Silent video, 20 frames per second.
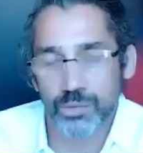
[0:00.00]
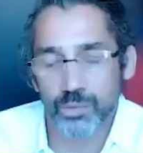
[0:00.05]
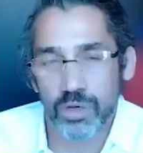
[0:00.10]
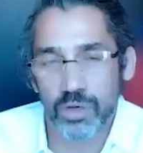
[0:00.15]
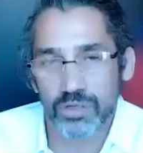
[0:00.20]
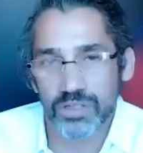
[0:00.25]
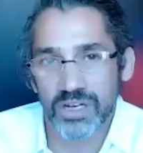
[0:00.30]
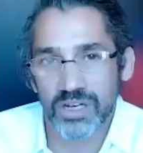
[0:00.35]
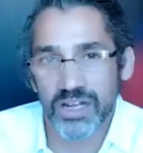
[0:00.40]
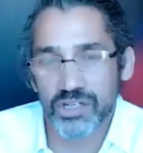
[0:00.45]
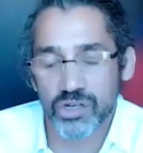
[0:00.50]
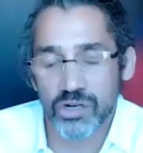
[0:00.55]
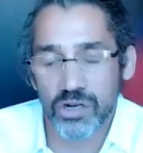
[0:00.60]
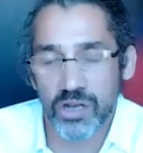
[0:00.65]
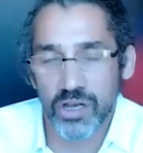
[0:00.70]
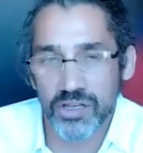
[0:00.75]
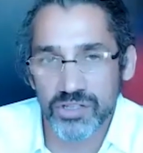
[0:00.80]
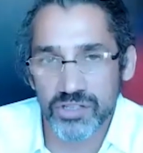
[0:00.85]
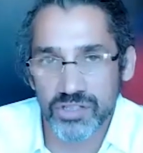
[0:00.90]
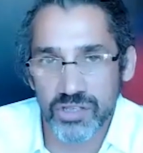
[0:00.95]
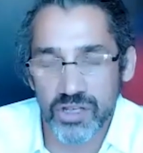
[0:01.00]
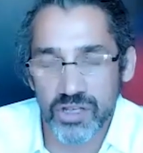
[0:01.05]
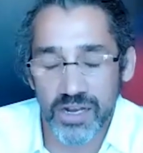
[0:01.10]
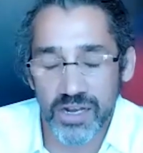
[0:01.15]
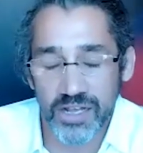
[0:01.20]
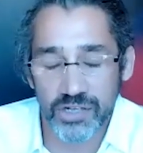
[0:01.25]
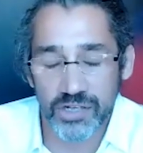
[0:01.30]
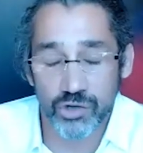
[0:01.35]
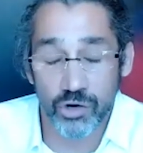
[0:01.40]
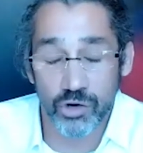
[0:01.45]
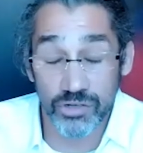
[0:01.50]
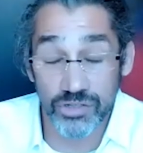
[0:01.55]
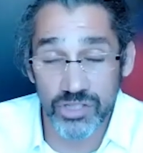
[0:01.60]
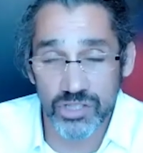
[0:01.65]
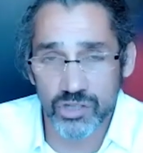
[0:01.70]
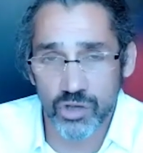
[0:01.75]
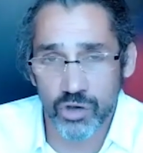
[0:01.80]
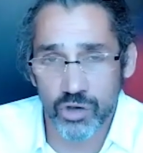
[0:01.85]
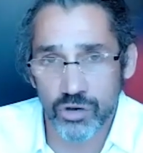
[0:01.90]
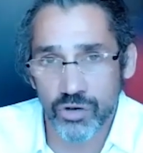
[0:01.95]
the World
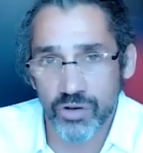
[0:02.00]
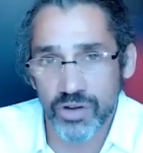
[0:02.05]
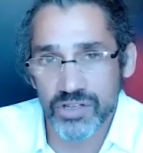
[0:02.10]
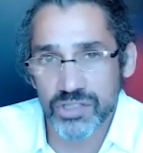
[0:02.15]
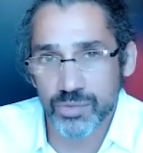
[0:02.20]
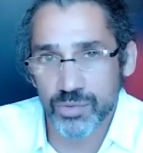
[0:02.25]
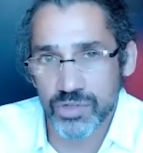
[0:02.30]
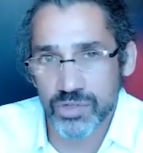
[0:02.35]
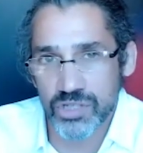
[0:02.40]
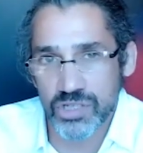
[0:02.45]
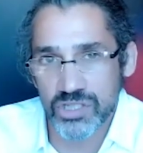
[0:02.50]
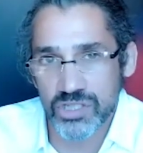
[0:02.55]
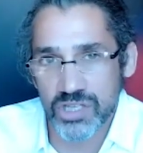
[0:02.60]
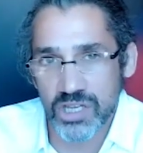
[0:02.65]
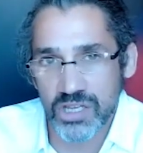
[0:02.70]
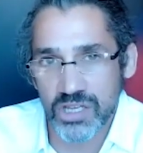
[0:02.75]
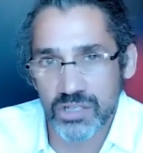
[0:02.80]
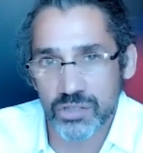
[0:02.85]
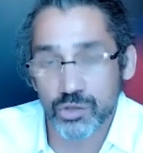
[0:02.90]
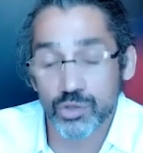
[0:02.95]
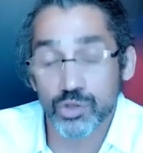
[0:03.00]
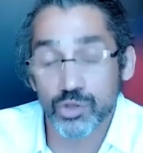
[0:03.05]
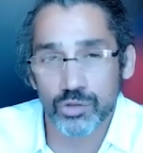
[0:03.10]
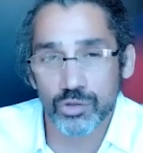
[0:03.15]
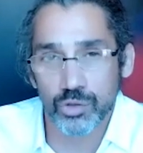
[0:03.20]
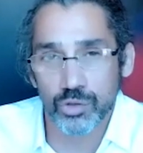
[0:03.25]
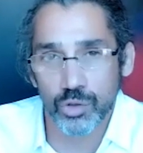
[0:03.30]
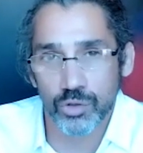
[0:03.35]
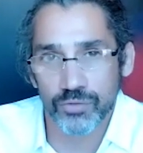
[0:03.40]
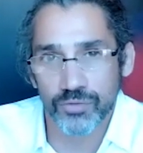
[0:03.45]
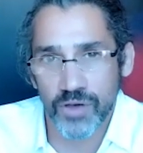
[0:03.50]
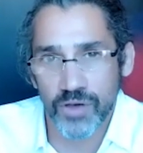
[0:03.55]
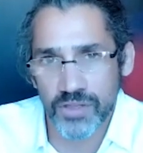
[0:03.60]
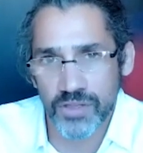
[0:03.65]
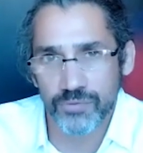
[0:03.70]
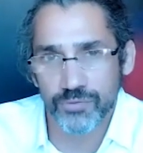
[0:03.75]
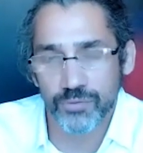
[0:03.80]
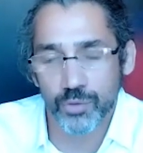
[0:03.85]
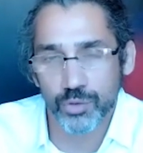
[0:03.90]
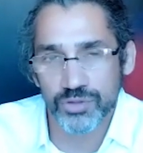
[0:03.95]
Electrolysis Congress, which is in Dusseldorf, I
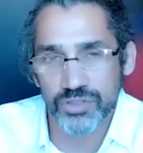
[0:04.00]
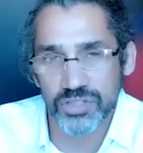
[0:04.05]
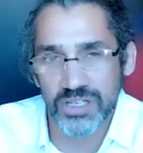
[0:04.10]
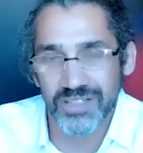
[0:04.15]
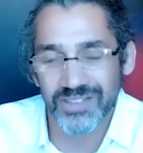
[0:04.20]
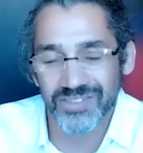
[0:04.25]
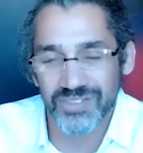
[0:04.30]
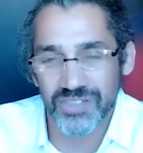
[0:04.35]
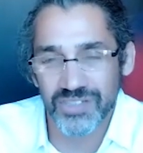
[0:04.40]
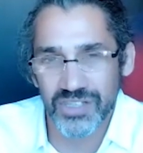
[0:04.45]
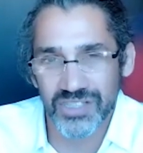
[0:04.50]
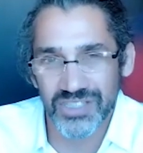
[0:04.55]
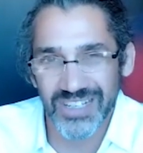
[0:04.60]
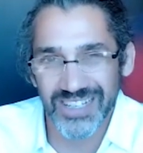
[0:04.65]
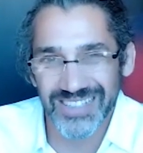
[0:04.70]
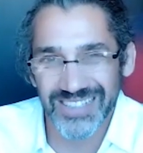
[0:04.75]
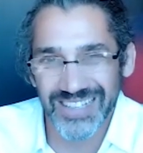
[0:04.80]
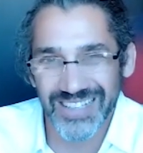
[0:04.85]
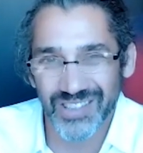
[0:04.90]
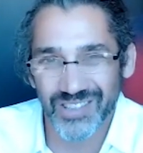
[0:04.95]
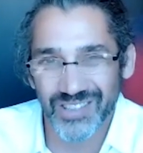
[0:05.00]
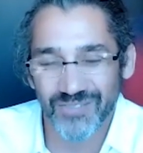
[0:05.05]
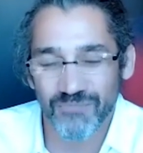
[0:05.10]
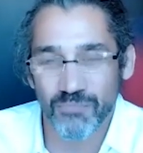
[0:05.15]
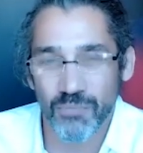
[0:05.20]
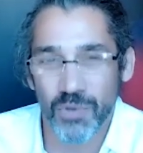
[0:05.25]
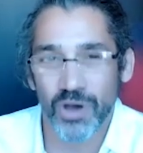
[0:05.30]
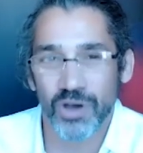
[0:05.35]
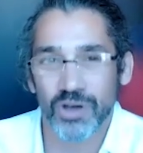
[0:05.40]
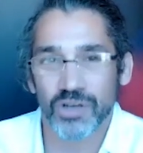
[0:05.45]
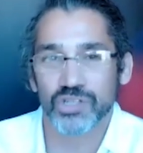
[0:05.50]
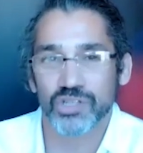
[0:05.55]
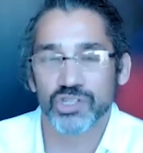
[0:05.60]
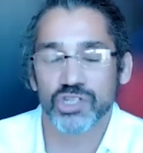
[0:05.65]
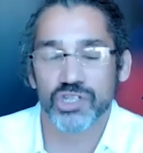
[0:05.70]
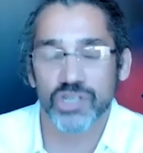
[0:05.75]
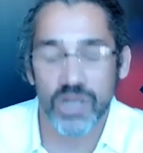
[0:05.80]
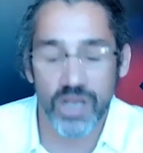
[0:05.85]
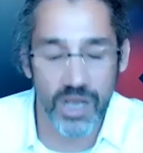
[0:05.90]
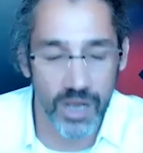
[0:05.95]
think 14th to the 16th of
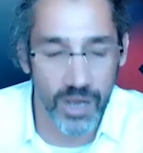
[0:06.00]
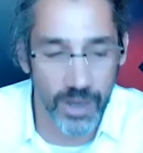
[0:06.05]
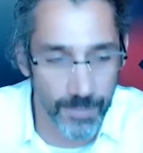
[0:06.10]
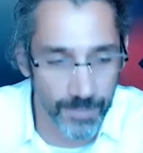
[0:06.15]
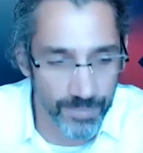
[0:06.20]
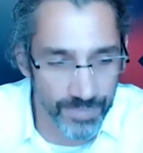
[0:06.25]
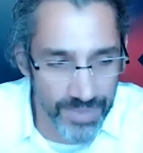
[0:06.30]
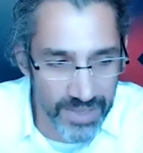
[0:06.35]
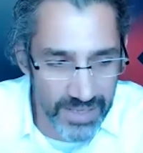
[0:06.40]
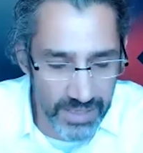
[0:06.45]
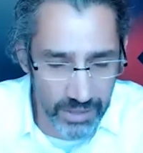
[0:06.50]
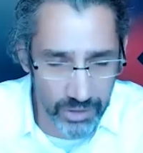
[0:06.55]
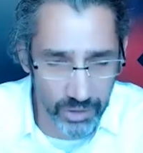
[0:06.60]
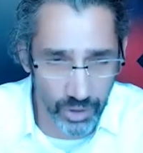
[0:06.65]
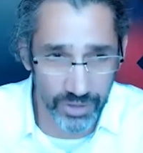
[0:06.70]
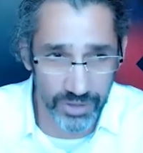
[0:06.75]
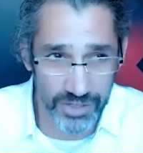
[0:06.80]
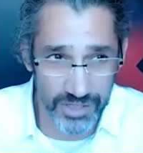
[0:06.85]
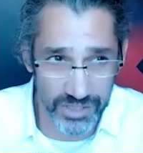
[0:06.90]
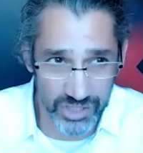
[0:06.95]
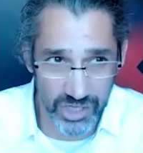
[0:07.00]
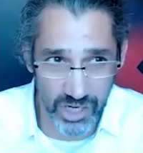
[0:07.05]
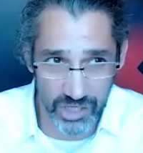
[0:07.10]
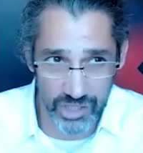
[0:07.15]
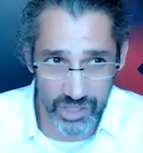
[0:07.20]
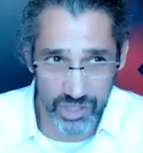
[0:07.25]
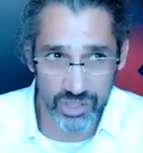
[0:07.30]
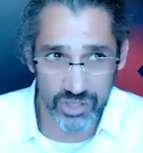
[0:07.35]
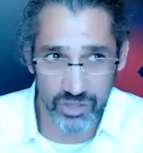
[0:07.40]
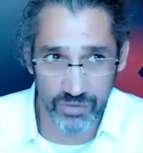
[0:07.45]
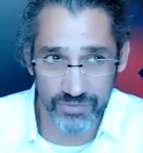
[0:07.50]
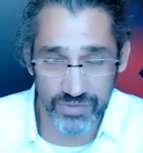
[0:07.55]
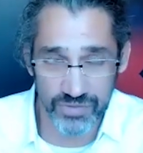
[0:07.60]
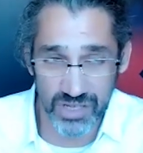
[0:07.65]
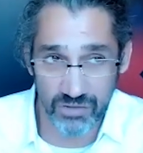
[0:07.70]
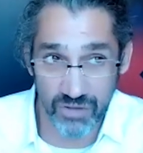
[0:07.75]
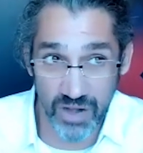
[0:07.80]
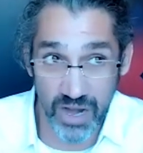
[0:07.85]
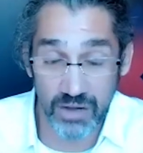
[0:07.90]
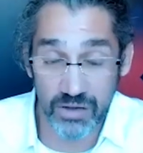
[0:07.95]
March. A lot of discussions
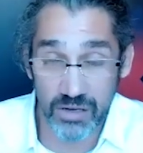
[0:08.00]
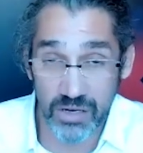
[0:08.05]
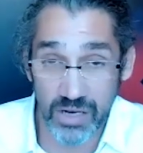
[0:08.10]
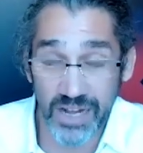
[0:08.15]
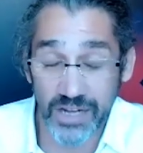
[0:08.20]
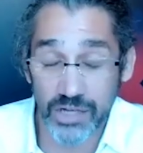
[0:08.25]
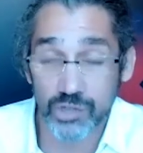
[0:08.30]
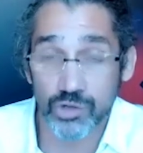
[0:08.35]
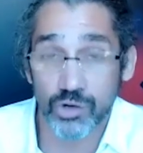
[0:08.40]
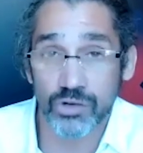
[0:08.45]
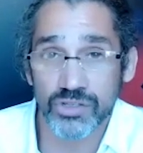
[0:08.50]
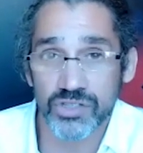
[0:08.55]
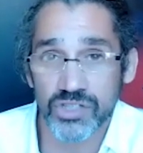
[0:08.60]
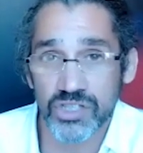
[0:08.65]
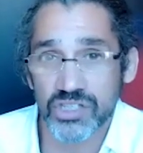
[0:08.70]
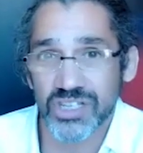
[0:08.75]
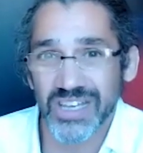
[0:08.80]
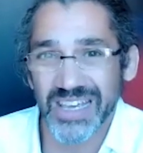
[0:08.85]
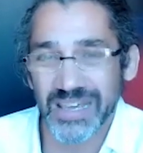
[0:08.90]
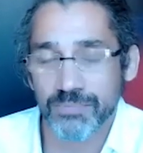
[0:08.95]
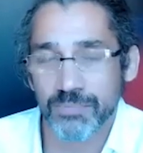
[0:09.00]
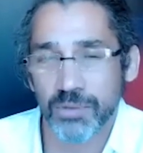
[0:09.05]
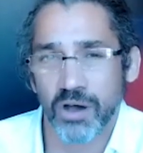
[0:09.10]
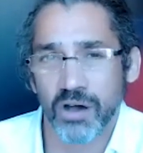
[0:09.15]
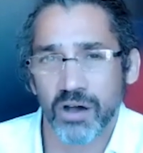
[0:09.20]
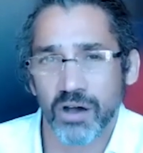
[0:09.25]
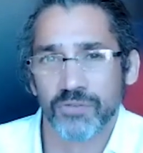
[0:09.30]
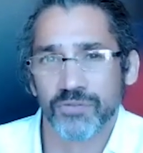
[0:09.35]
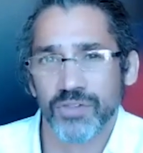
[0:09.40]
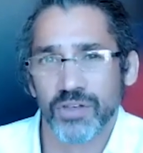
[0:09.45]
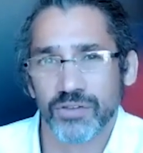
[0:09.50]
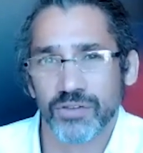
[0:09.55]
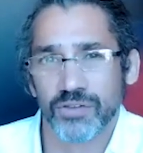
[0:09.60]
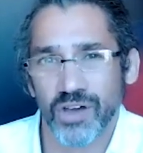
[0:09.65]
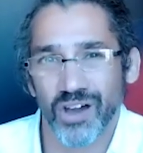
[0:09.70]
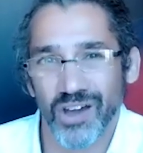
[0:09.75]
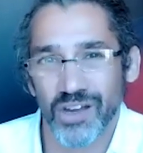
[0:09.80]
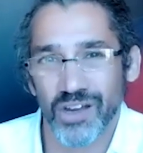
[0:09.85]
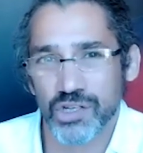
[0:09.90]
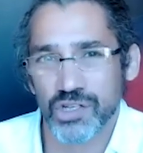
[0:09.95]
obviously around electrolysis, key part of the
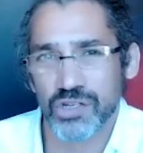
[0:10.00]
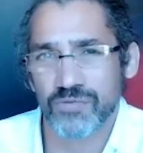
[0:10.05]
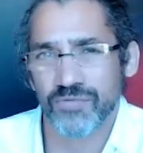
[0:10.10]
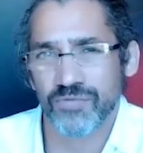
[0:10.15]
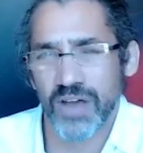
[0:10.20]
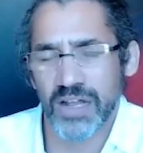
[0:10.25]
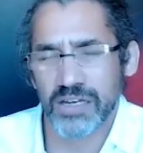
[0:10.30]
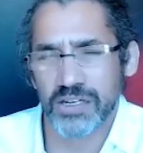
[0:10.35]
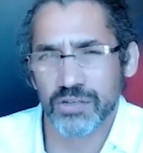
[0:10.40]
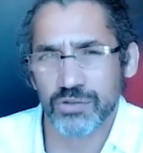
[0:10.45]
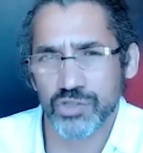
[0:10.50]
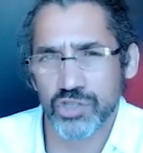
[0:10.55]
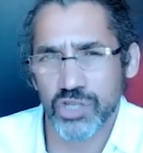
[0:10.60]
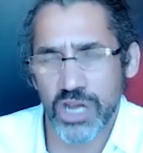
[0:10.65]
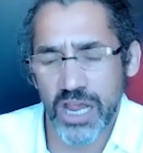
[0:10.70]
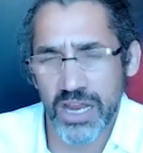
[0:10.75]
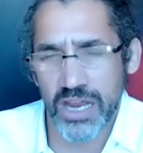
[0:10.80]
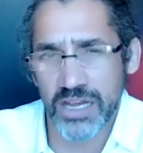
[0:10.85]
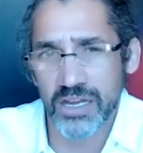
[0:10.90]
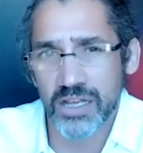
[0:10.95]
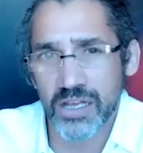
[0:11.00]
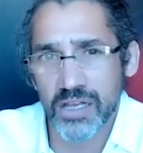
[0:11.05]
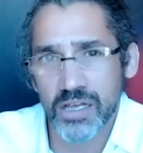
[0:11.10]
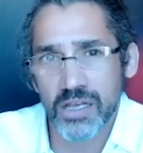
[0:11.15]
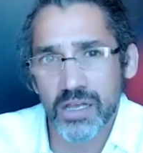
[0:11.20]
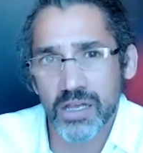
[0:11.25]
hydrogen value chain.